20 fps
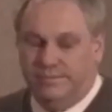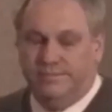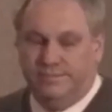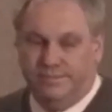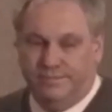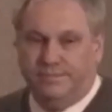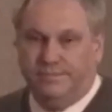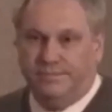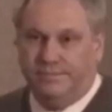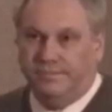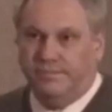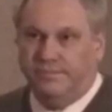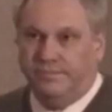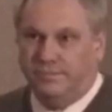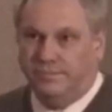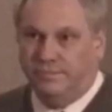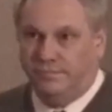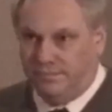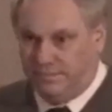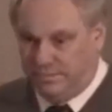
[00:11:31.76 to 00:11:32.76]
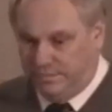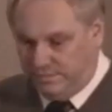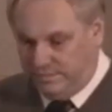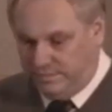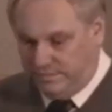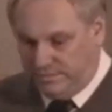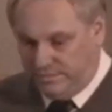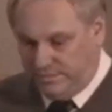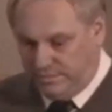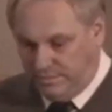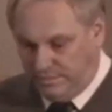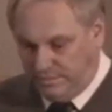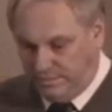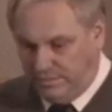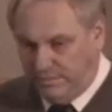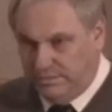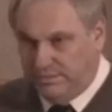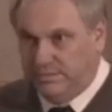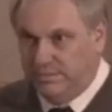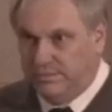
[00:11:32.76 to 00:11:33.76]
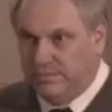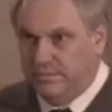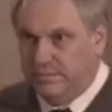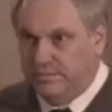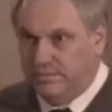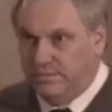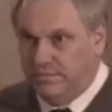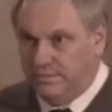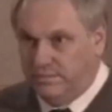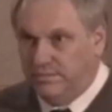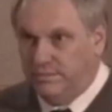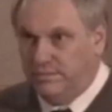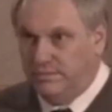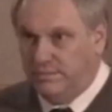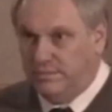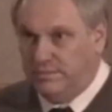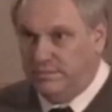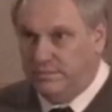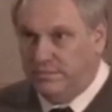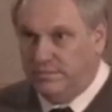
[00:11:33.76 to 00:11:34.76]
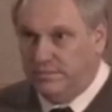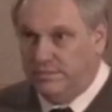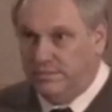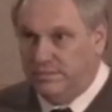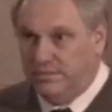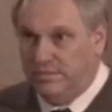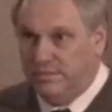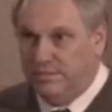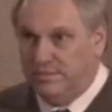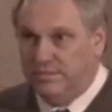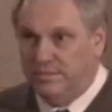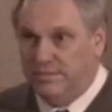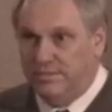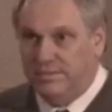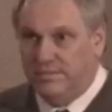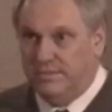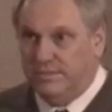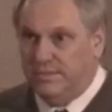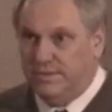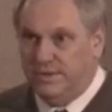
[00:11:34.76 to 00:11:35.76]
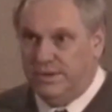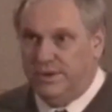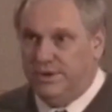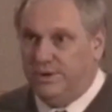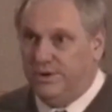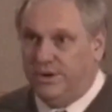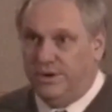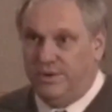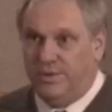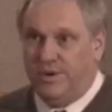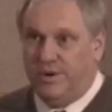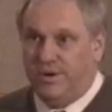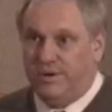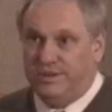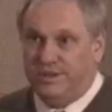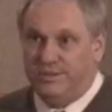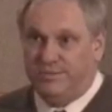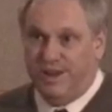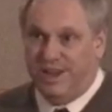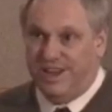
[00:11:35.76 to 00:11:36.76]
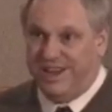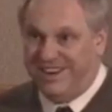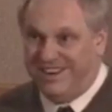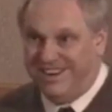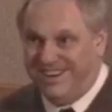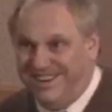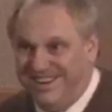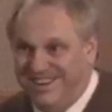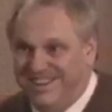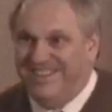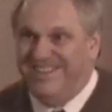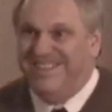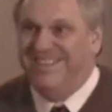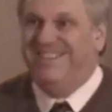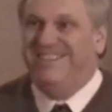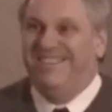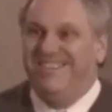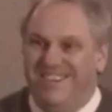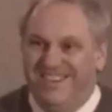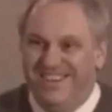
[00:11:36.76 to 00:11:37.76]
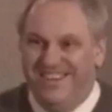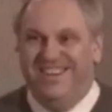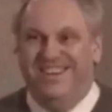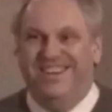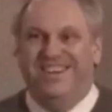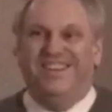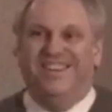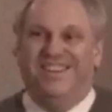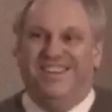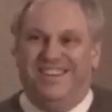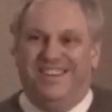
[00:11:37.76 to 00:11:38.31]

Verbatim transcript: If you show the ad and the phones don't ring, you're fishing in the wrong hole.